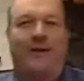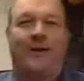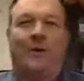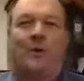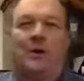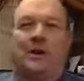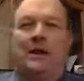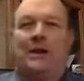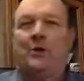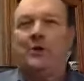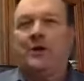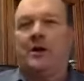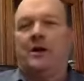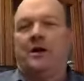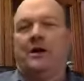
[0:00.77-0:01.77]
Well, hello
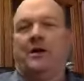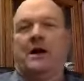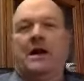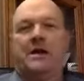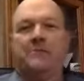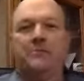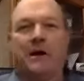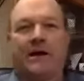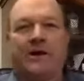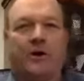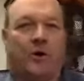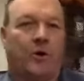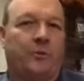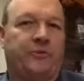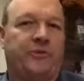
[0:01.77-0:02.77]
there. Hey, Mike
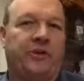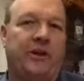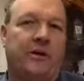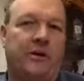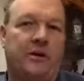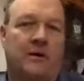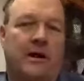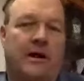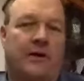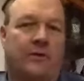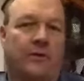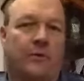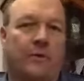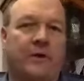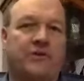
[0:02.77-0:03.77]
Holmes here at
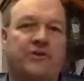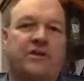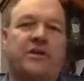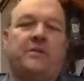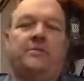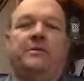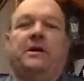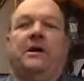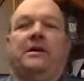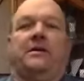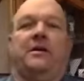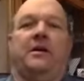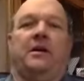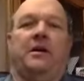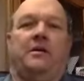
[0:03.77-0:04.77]

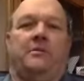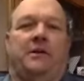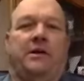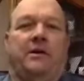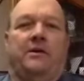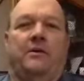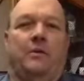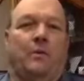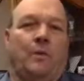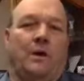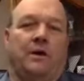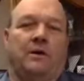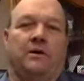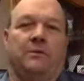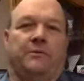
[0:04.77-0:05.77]
ReachKeep.com, and
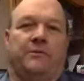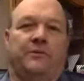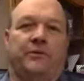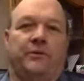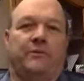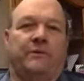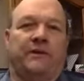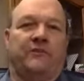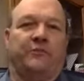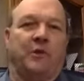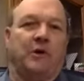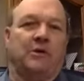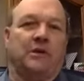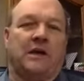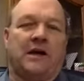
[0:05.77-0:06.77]
welcome to
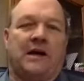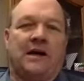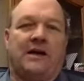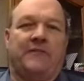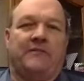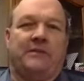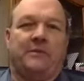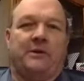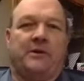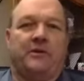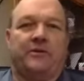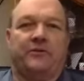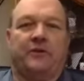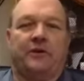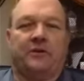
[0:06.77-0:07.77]
Facebook Live. I'm here to
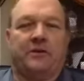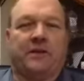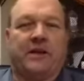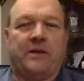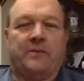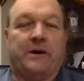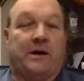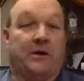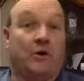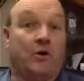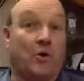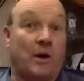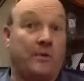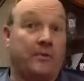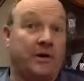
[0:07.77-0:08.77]
talk today about a
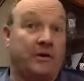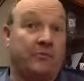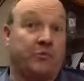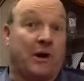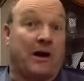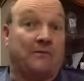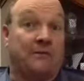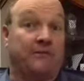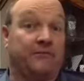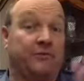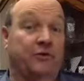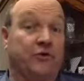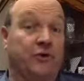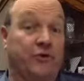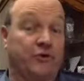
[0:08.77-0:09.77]
great big problem
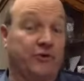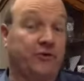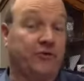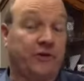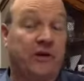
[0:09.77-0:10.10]
for churches,